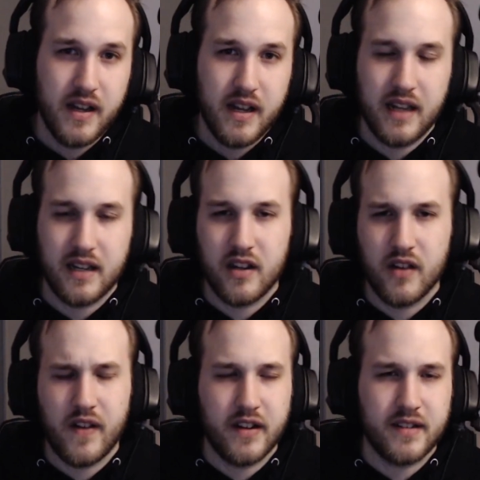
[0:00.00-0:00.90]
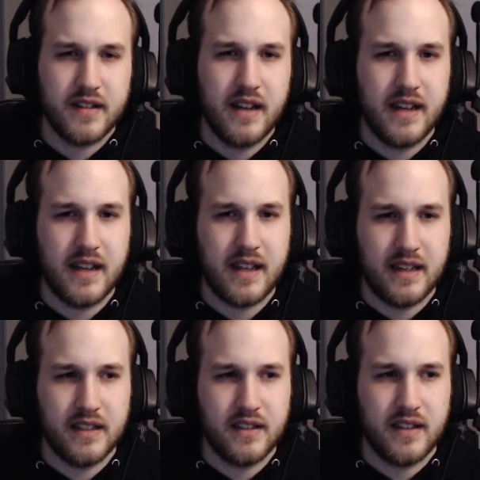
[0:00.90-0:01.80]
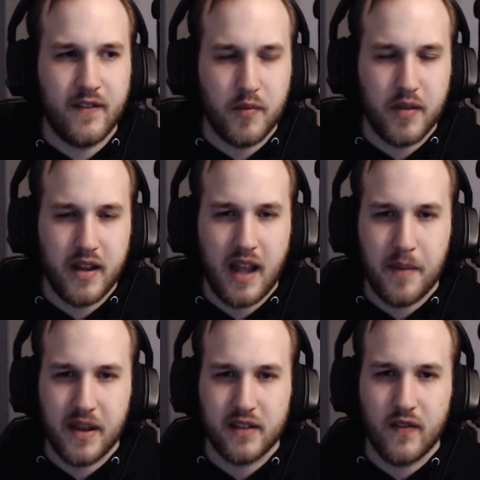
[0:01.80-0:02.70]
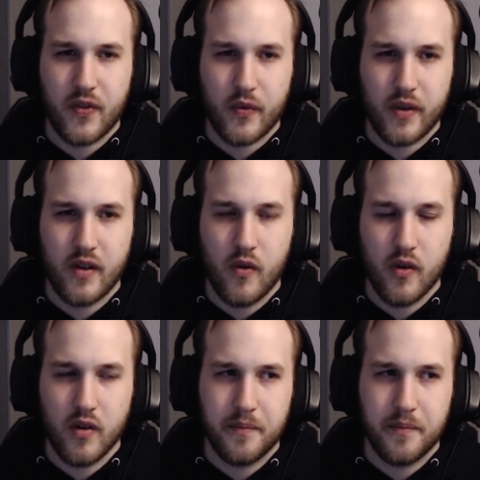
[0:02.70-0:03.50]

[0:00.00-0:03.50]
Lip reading: And to clarify, your side deck is if you're playing a best of 3 or